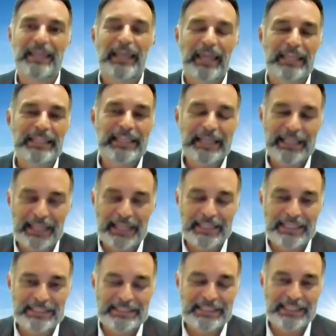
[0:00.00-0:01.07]
And then I
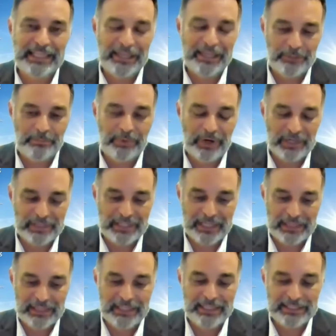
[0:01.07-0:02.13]
guess the other part that I
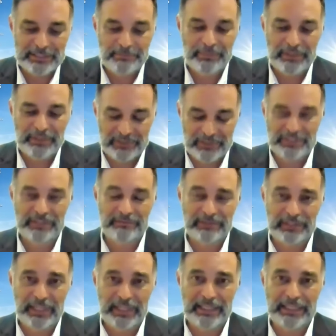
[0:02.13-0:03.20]
think is a bit of a silver
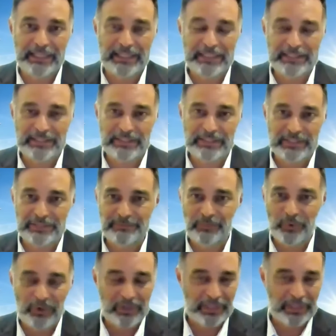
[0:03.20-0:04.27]
lining is just
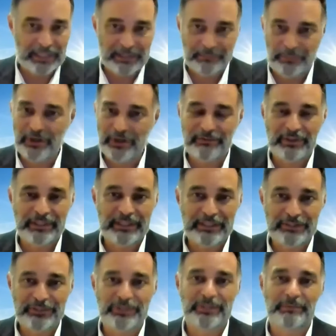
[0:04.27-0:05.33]
more like a part of our
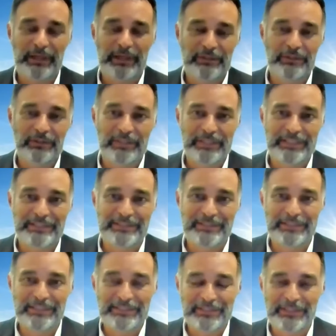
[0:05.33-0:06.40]
near-term outlook
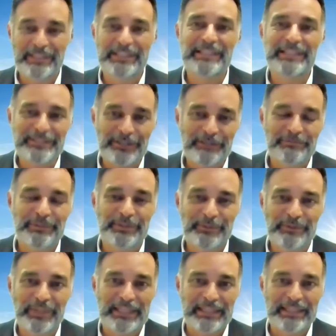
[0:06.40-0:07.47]
is it is our view
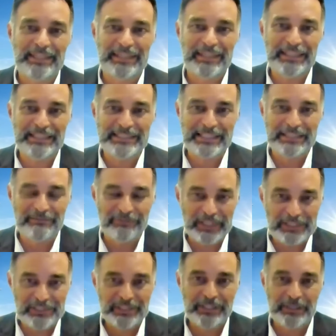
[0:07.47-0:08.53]
that these
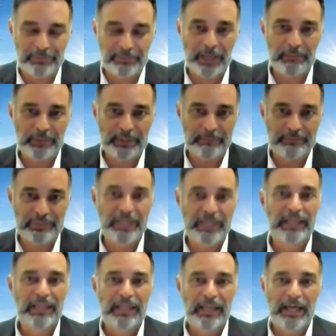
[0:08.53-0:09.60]
inflationary problems
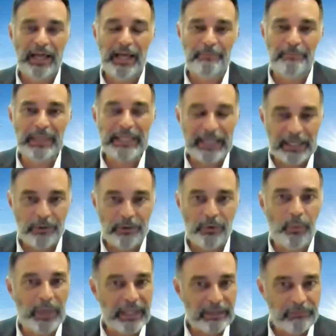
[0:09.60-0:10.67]
may not go
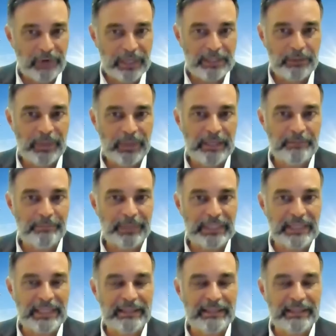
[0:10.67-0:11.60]
away right away, but